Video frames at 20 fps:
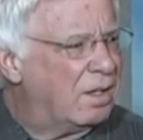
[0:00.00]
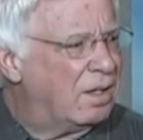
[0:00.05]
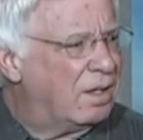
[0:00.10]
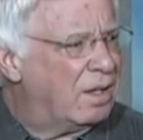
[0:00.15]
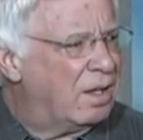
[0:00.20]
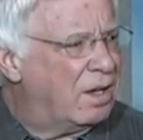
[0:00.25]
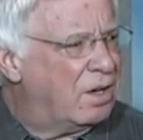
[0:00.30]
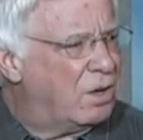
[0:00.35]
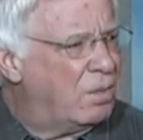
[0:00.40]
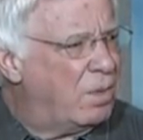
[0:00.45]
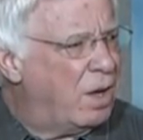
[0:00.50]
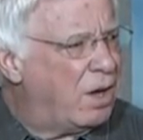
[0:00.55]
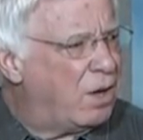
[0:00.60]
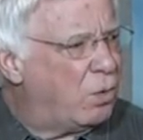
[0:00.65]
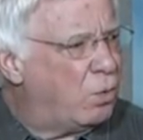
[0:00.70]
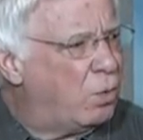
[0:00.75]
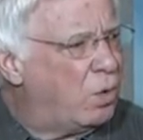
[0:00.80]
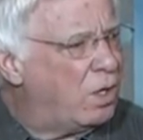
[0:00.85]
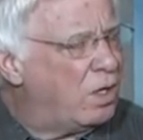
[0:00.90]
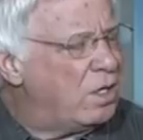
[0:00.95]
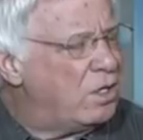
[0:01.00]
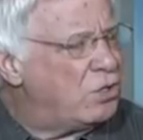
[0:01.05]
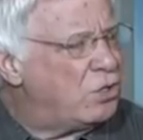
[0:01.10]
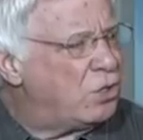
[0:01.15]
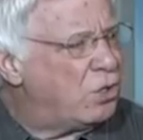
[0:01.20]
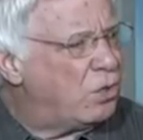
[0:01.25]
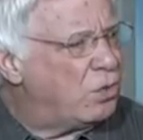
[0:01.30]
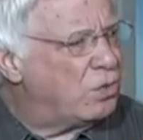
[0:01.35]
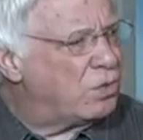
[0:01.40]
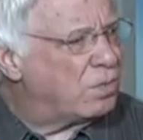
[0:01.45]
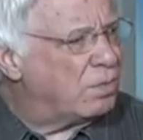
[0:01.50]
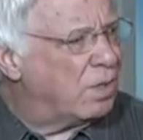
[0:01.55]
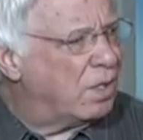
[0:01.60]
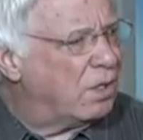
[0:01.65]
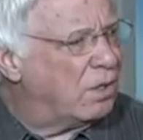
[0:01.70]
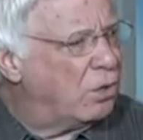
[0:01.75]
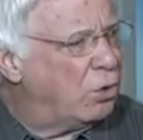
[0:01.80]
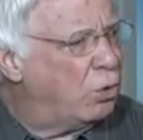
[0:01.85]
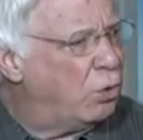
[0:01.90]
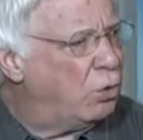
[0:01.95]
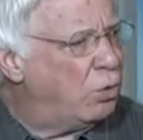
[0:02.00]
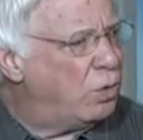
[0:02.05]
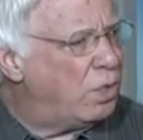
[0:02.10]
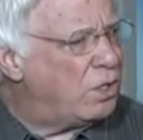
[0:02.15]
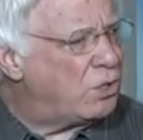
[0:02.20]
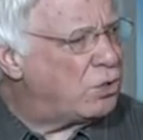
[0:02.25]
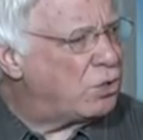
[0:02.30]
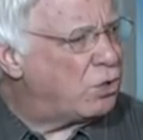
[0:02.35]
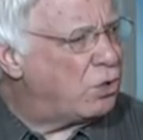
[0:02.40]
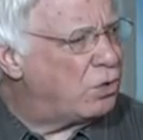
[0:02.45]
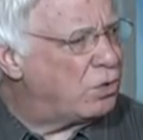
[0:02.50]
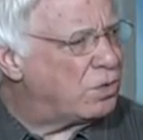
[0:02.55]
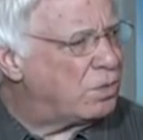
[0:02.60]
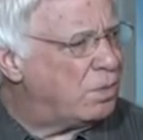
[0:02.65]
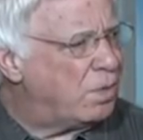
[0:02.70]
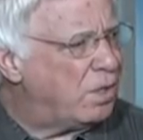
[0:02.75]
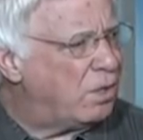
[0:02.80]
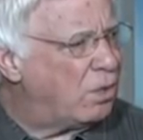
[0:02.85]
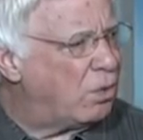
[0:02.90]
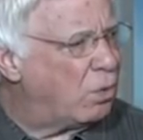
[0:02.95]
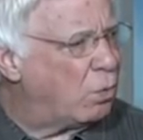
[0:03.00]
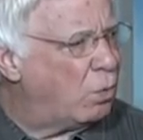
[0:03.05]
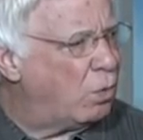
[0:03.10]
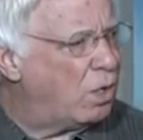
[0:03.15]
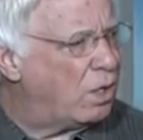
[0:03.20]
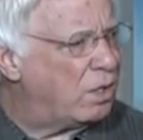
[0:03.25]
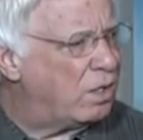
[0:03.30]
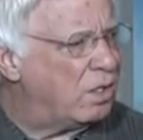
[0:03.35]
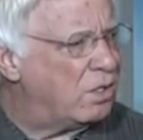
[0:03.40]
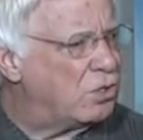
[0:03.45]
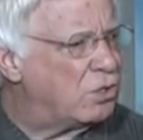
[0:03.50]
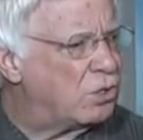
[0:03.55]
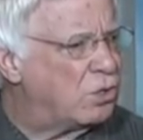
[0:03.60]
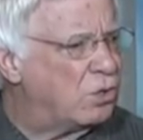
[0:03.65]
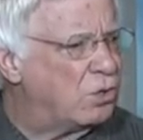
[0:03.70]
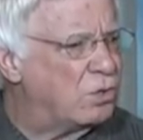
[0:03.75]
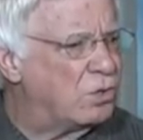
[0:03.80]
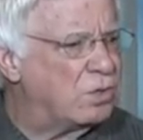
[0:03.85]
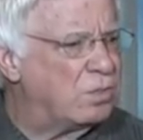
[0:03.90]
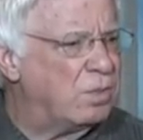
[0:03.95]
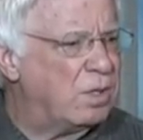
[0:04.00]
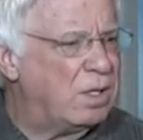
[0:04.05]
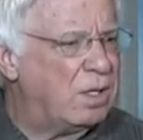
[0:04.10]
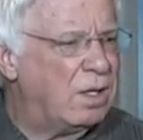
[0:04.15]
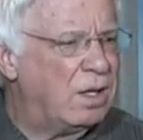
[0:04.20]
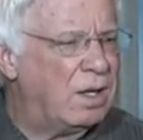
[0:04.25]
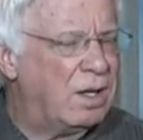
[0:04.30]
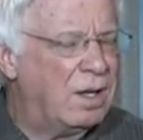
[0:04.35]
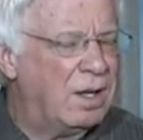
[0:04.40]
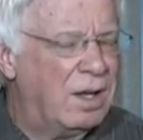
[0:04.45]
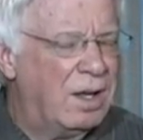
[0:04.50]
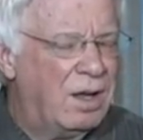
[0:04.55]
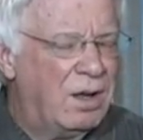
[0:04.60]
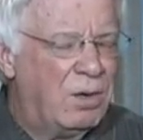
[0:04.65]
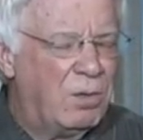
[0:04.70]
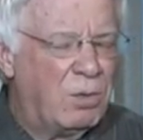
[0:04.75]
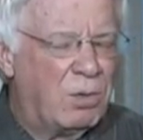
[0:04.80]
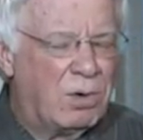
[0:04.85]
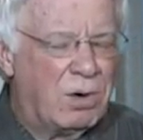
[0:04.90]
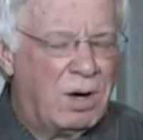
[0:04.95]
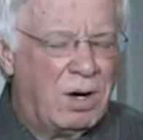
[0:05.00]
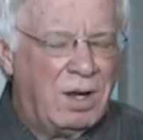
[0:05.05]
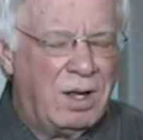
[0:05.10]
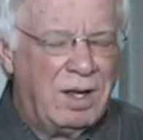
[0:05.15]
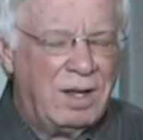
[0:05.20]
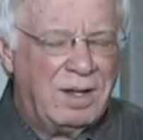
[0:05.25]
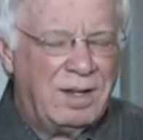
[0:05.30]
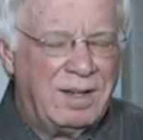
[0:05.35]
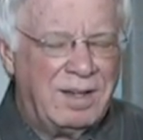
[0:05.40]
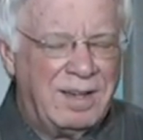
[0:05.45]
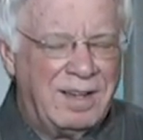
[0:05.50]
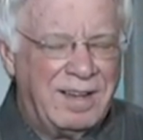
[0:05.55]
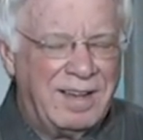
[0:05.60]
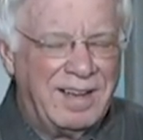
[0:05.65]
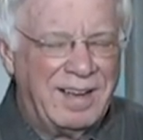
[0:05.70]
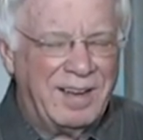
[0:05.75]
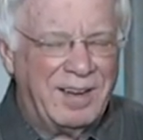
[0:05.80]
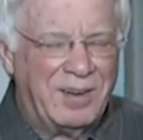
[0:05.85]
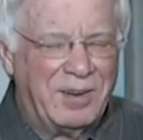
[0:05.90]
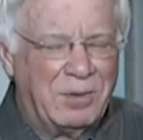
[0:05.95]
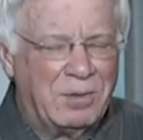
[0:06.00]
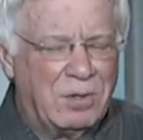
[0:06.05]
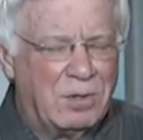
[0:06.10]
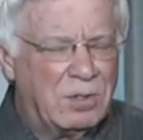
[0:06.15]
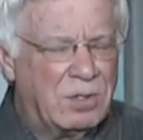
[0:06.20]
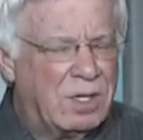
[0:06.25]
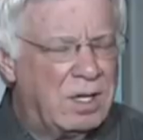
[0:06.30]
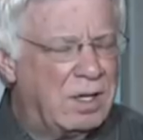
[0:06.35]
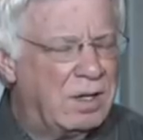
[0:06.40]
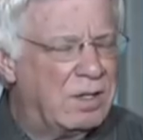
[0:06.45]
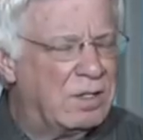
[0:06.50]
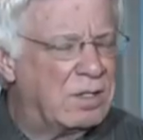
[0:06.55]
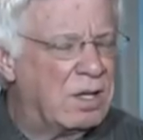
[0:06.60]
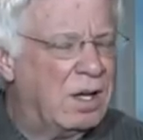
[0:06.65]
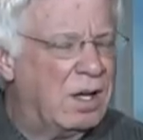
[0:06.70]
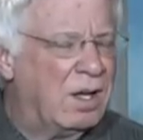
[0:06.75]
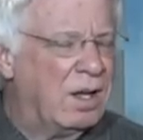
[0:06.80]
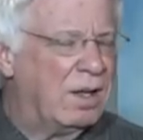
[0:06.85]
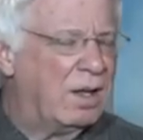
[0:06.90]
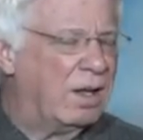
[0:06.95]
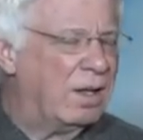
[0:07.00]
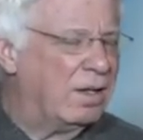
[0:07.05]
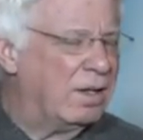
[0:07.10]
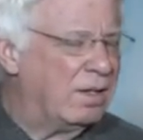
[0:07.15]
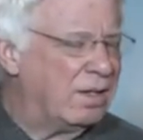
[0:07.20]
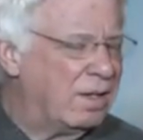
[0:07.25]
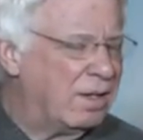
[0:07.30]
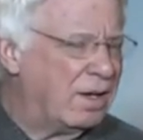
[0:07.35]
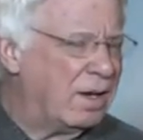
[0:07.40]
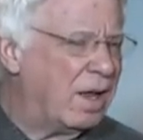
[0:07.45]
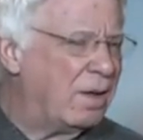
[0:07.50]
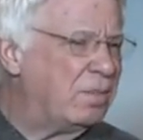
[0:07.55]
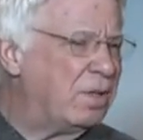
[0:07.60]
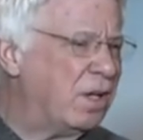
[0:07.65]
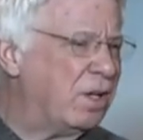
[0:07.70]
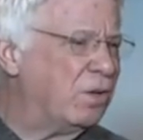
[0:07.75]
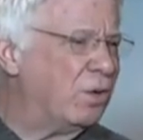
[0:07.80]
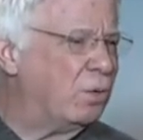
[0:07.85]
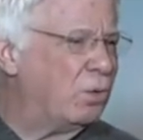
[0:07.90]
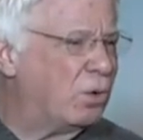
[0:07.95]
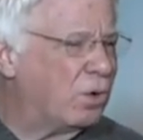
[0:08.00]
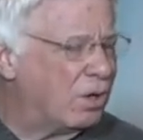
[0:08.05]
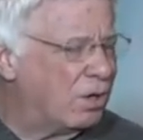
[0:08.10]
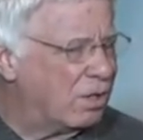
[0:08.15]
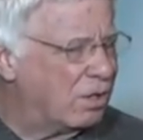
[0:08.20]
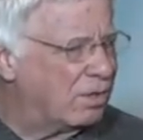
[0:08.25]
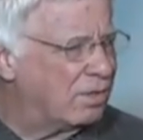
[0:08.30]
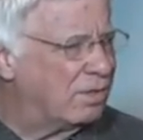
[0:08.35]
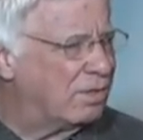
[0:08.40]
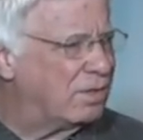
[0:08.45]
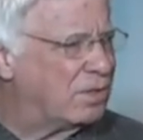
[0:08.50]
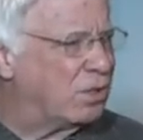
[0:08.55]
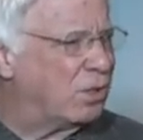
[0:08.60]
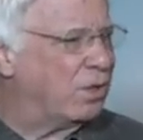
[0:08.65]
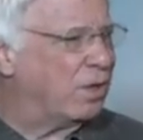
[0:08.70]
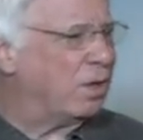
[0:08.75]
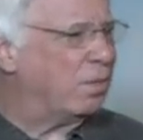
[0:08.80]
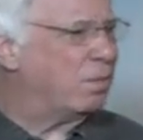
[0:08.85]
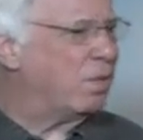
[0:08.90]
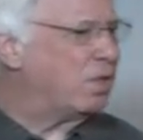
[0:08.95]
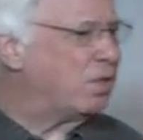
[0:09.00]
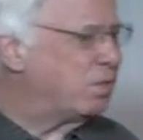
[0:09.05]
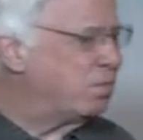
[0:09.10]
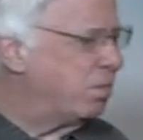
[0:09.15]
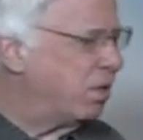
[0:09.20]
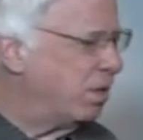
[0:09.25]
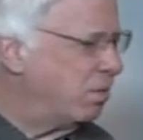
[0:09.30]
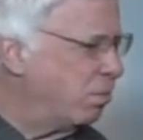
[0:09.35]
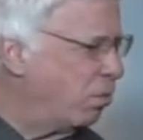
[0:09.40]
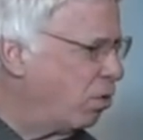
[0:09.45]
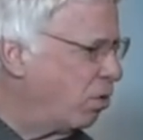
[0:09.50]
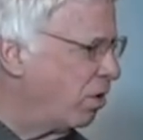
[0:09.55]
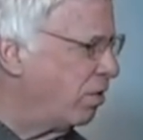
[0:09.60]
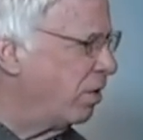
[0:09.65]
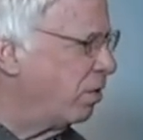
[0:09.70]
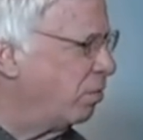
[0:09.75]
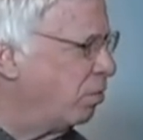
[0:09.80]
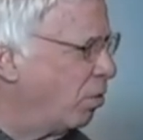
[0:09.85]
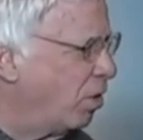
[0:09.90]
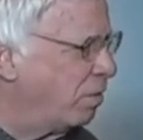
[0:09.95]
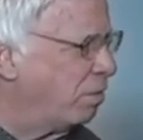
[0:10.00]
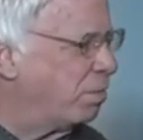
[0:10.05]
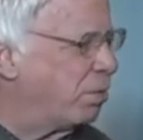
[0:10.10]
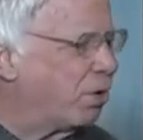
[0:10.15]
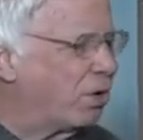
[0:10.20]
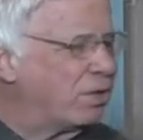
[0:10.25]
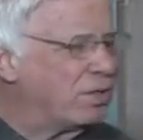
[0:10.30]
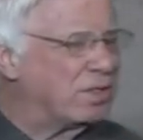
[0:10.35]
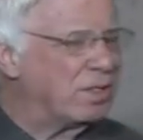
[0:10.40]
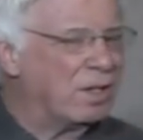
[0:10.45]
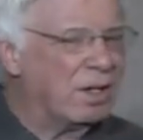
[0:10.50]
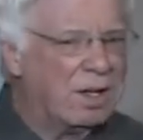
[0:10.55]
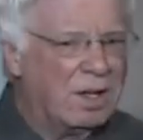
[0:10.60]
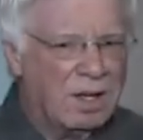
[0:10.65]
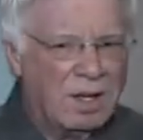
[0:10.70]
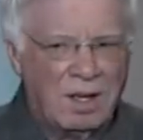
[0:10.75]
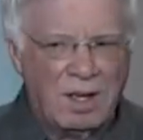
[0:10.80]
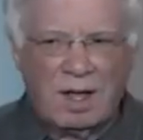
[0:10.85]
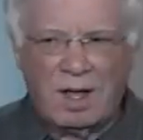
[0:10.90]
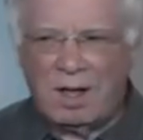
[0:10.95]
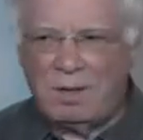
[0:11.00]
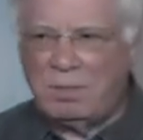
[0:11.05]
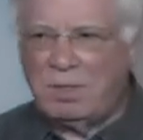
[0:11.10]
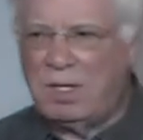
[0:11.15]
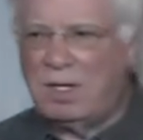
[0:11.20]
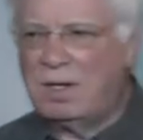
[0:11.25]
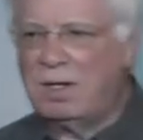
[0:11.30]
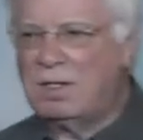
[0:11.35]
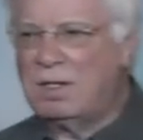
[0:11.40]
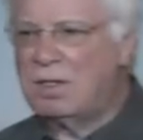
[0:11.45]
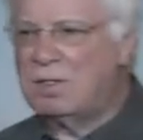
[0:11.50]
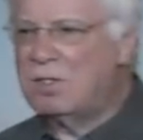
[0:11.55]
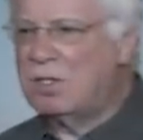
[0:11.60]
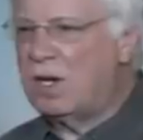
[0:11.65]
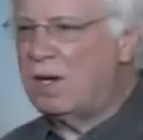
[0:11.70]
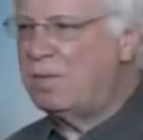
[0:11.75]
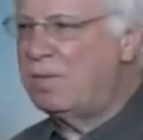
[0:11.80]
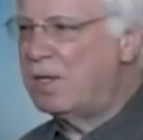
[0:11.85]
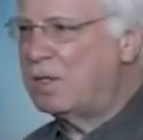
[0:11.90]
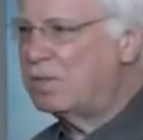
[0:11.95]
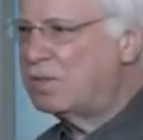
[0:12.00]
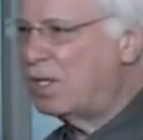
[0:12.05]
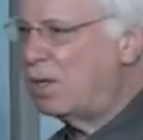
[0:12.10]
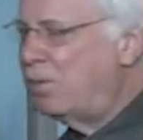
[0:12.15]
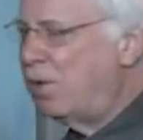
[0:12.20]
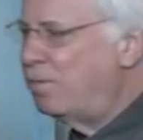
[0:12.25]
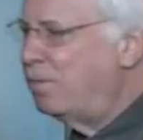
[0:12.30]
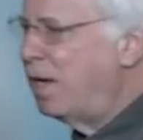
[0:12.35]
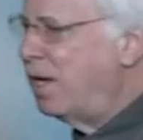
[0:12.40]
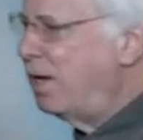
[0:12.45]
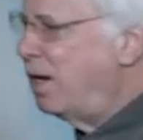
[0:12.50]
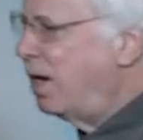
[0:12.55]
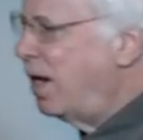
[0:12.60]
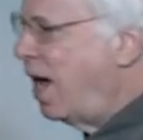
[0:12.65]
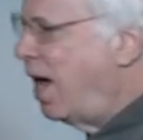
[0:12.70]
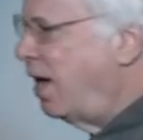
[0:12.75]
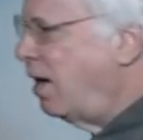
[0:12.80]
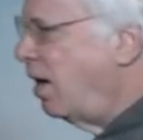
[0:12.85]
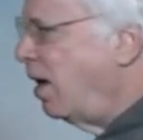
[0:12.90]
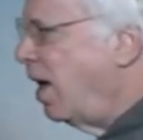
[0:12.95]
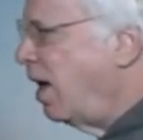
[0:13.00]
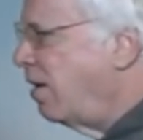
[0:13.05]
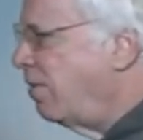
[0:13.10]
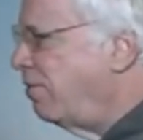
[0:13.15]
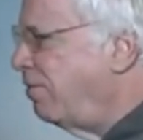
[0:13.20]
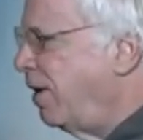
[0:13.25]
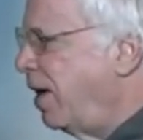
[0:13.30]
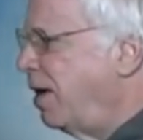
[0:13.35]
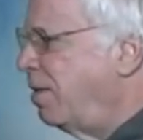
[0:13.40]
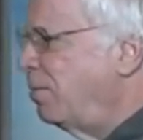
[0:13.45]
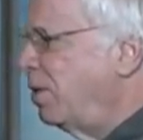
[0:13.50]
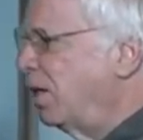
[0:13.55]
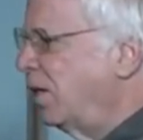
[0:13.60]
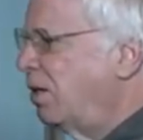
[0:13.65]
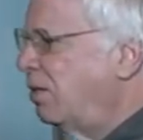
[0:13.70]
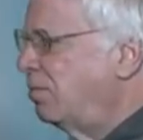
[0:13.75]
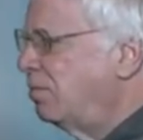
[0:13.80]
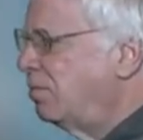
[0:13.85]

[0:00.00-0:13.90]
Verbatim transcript: And no matter what he shows me, who he shows me, or what he shows me, right now, okay, there's, uh, and I'm getting a word, so that must be more than one person. I'm getting a job that some have made an idol out of family.